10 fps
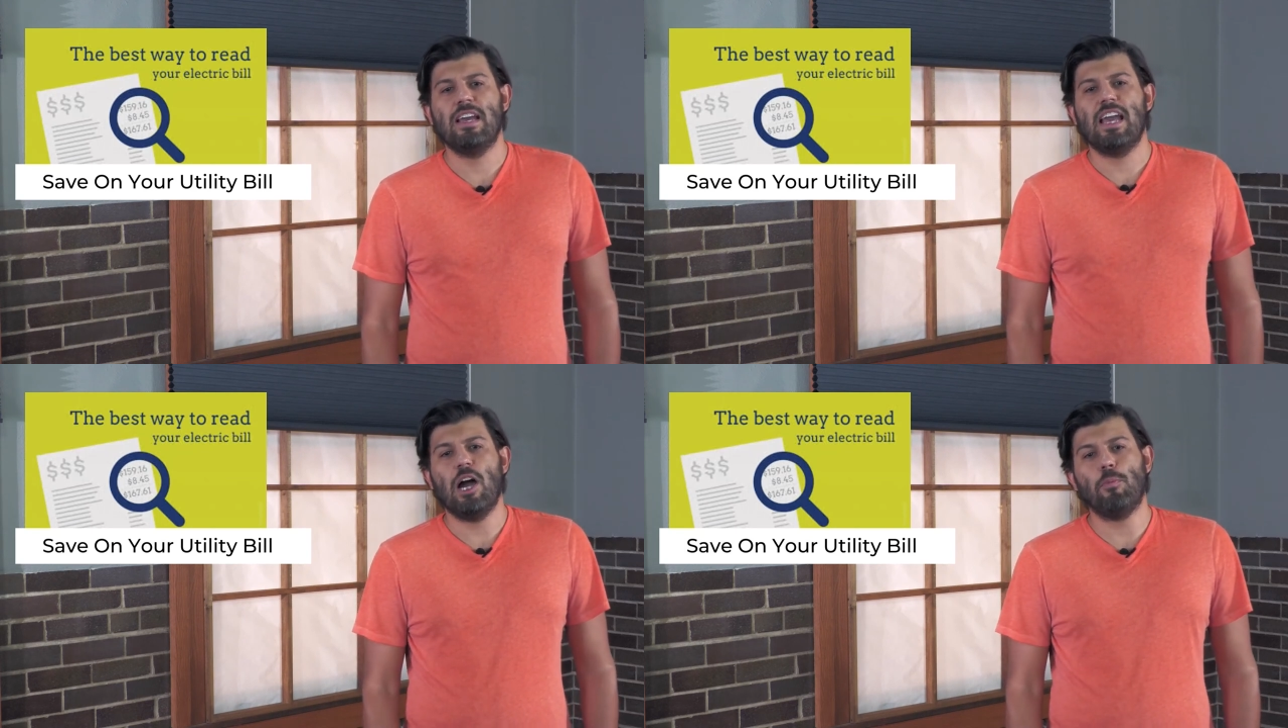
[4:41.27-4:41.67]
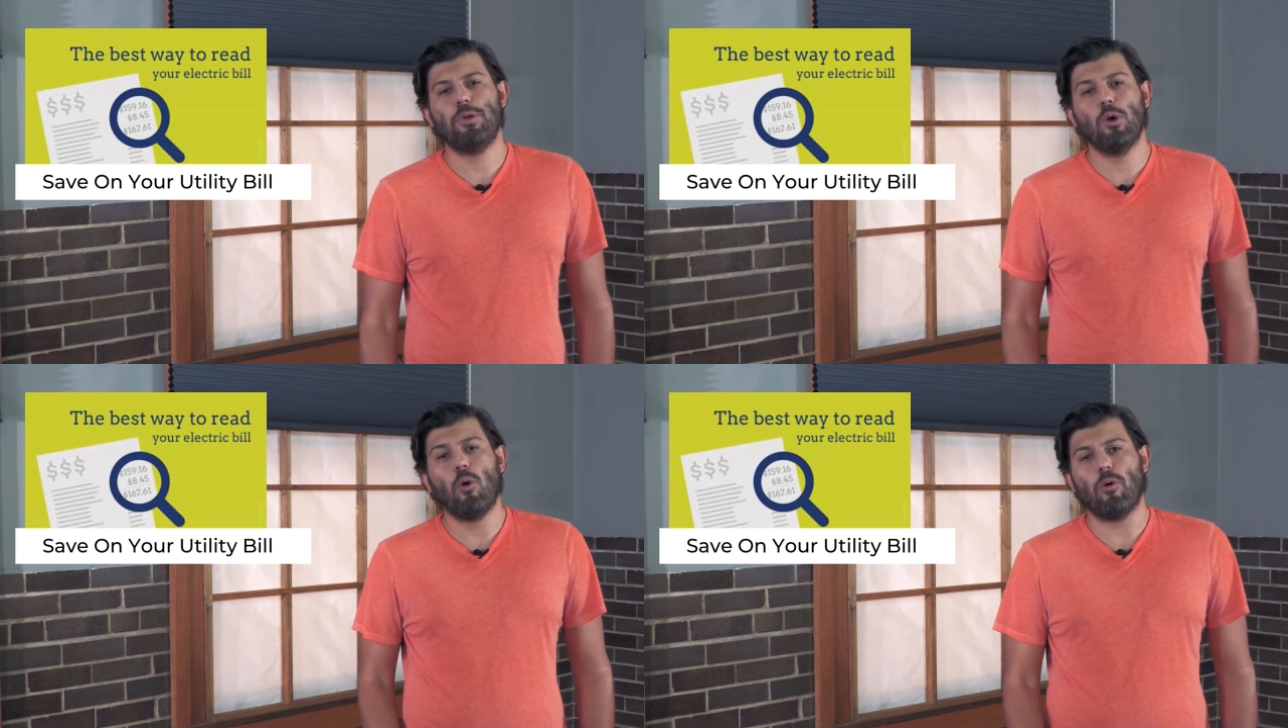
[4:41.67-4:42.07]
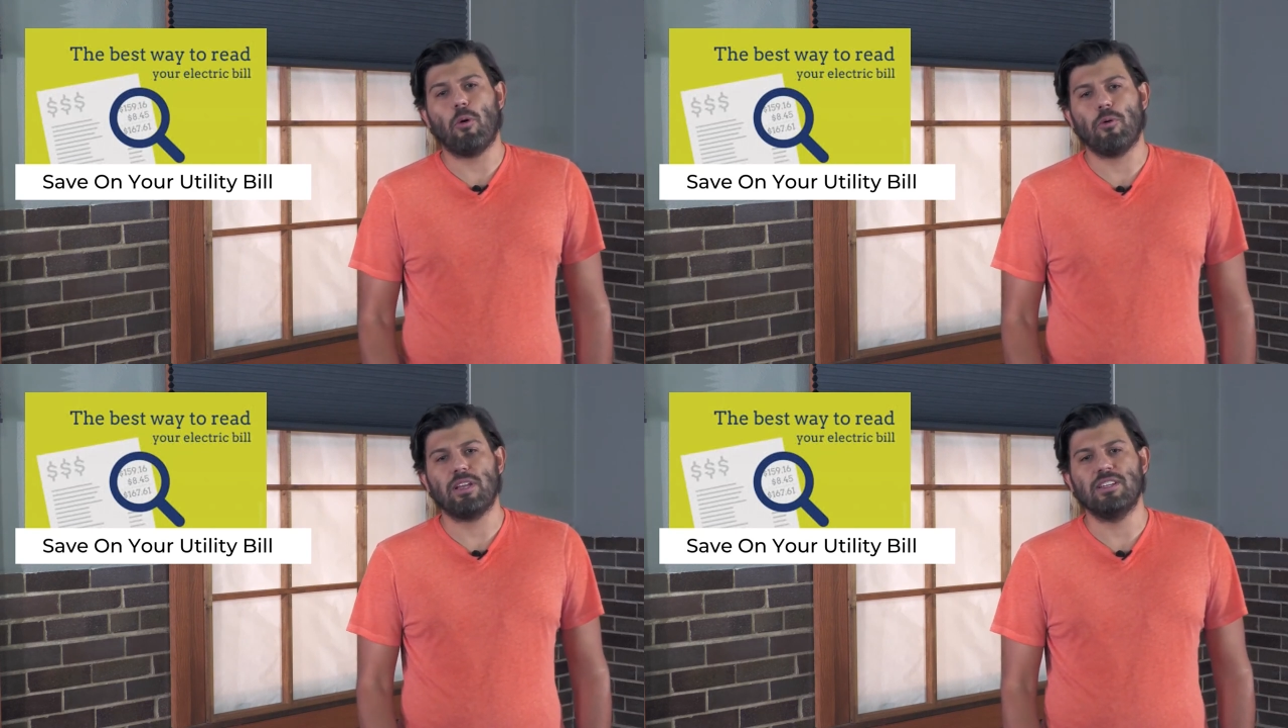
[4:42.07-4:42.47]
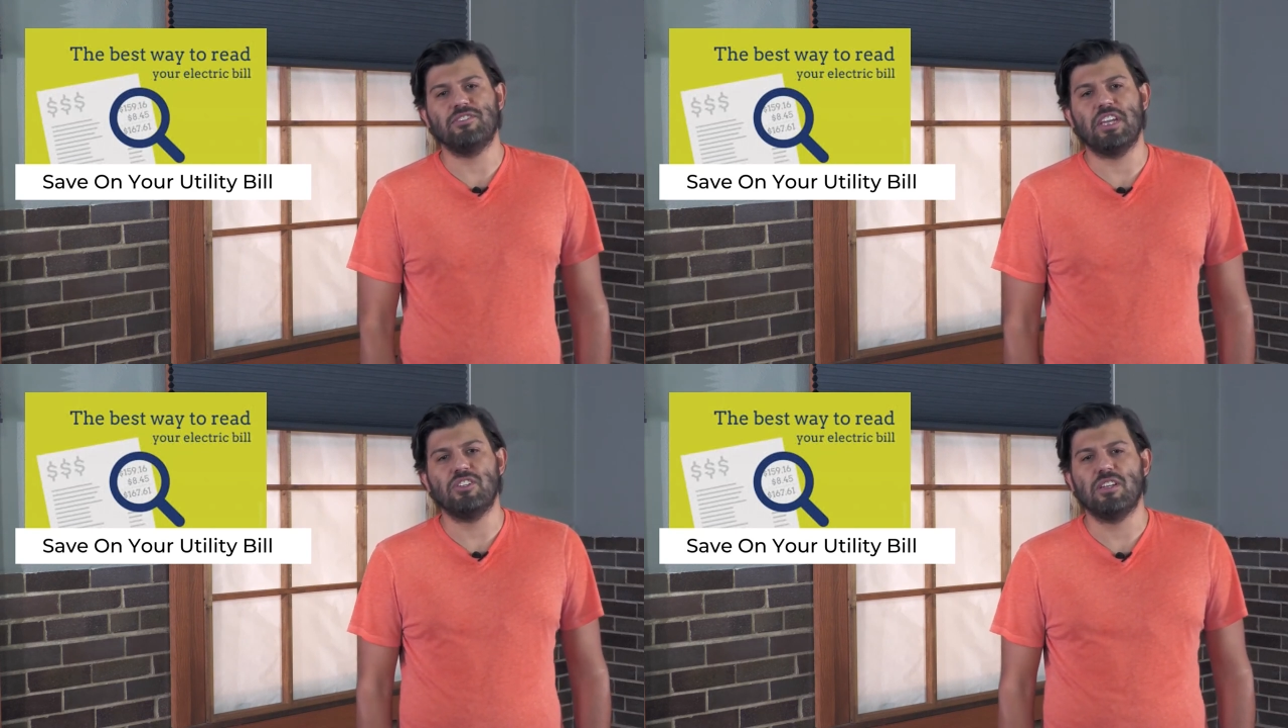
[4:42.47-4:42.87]
Help your
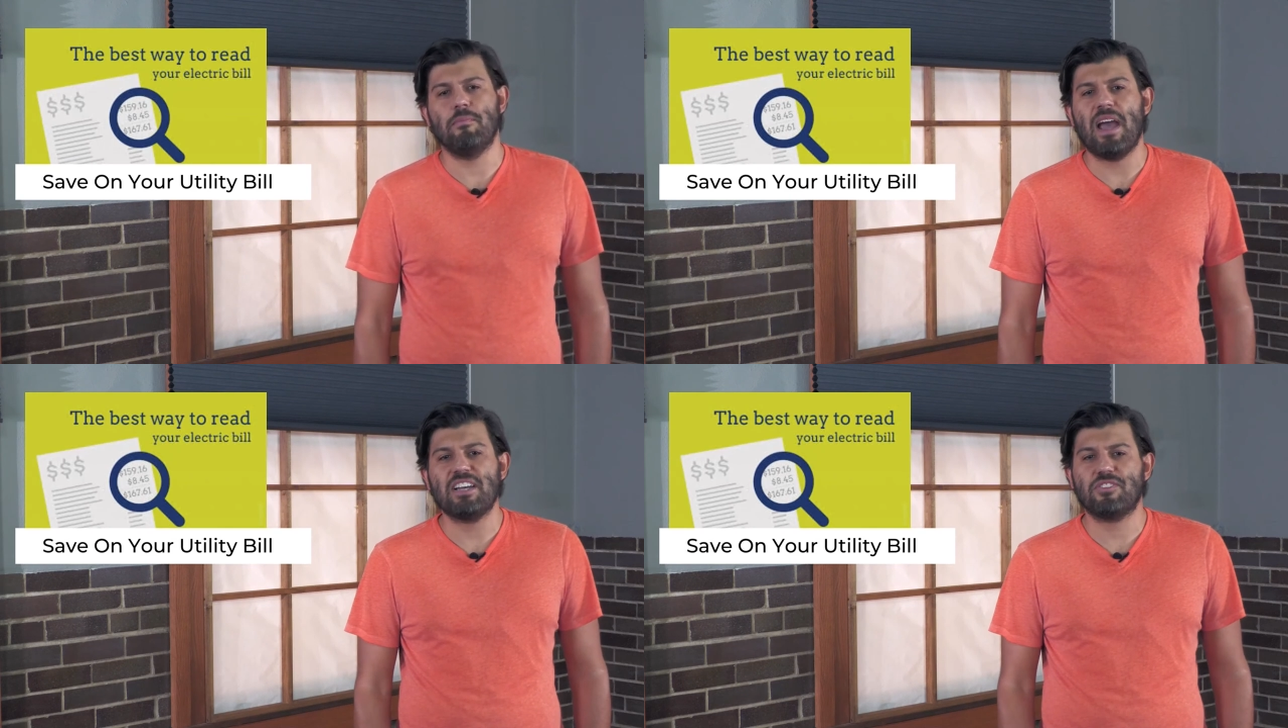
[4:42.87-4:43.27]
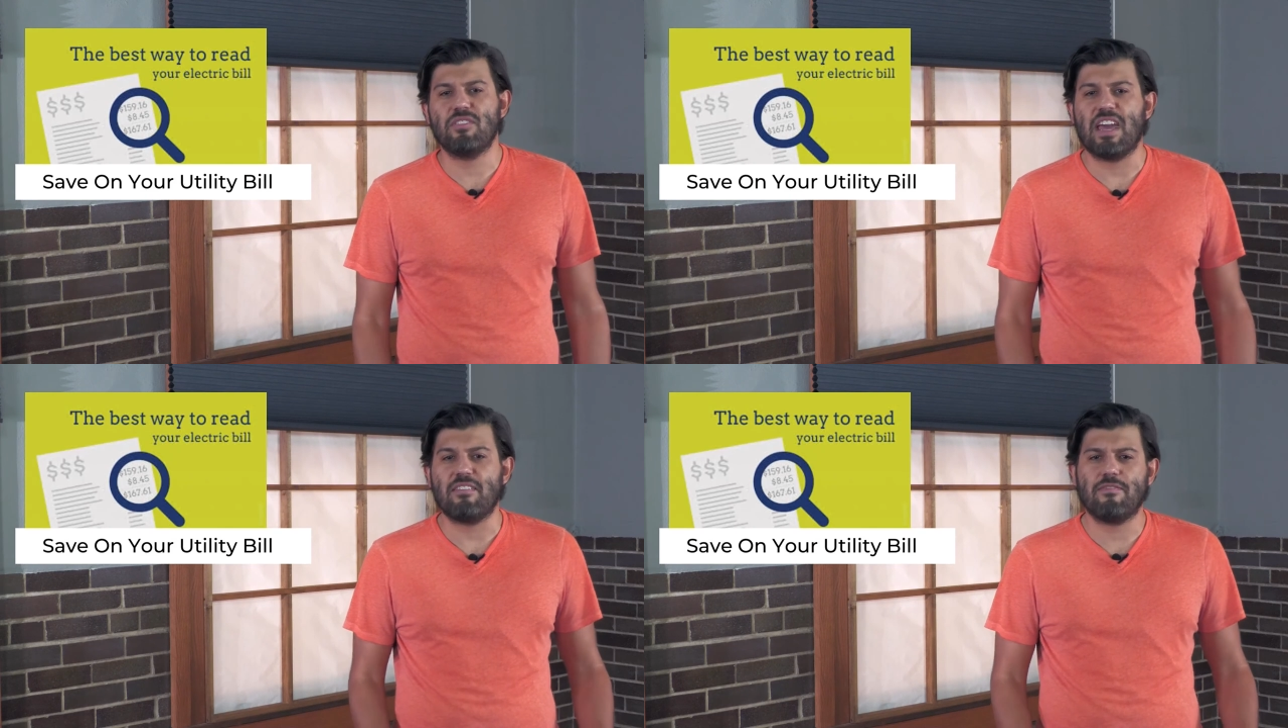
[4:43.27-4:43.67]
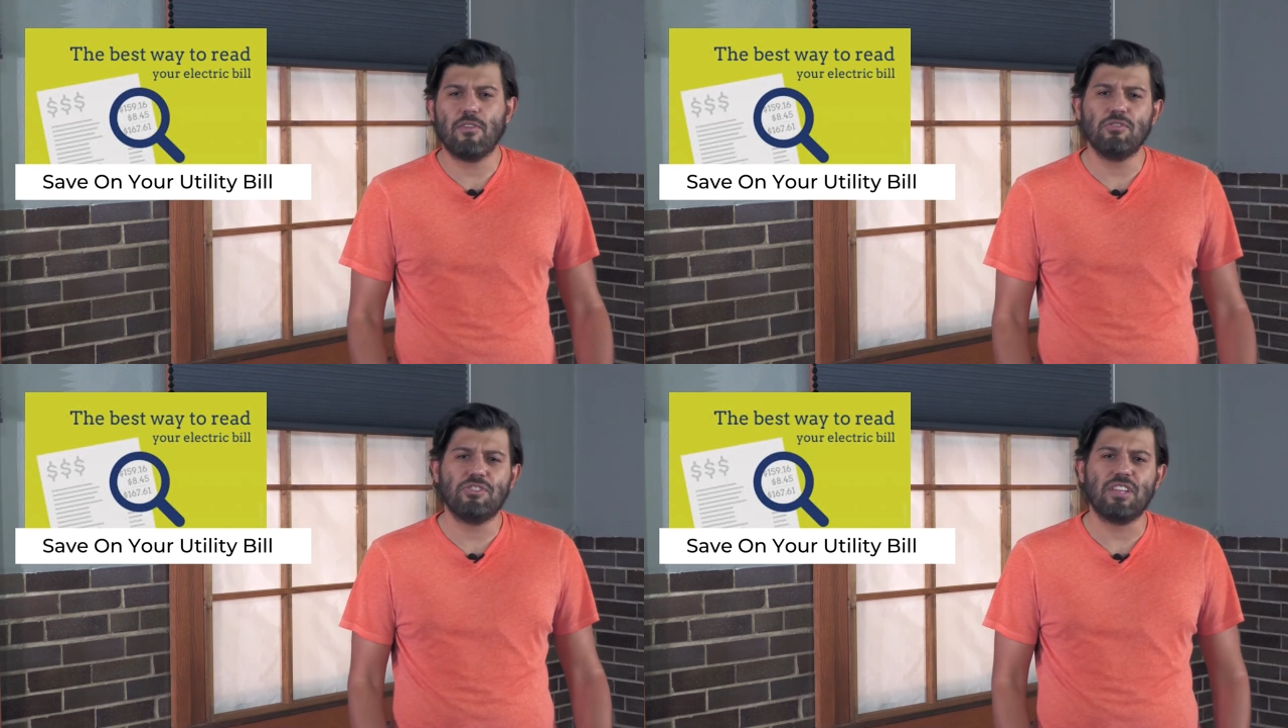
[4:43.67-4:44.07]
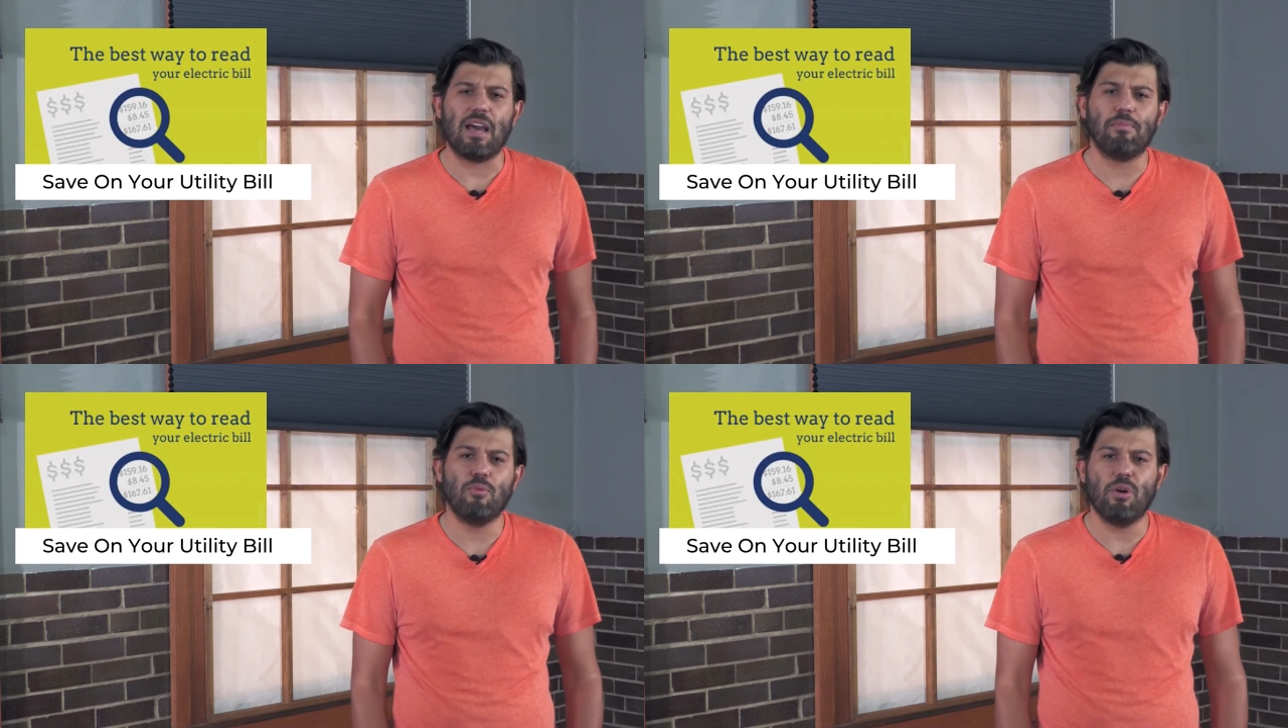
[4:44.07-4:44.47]
organization master that first
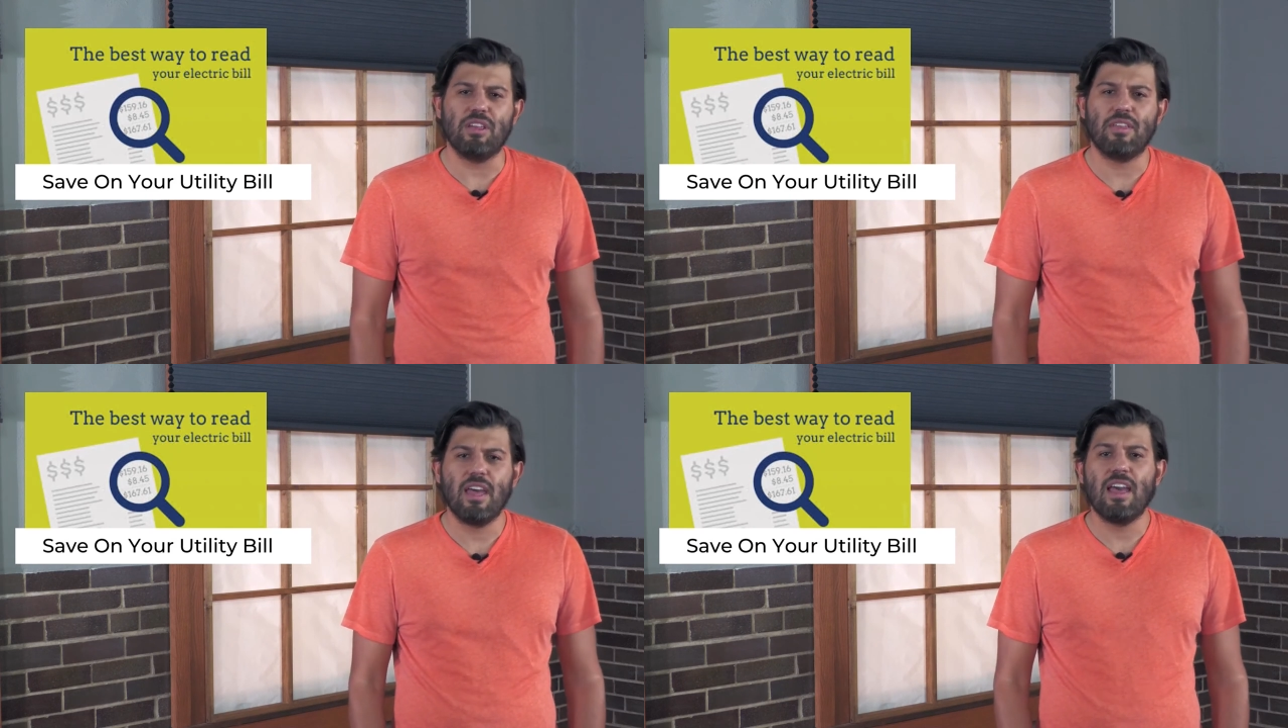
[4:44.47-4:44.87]
step with